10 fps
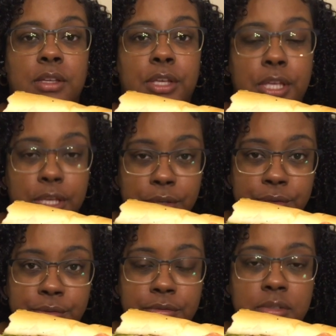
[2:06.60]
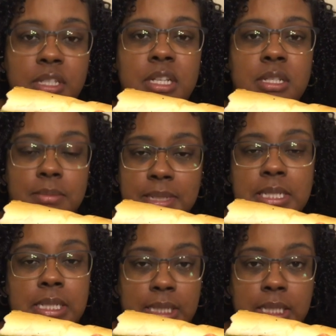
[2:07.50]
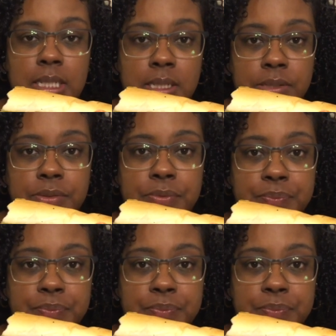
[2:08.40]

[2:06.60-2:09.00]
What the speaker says: Q is mentally ill.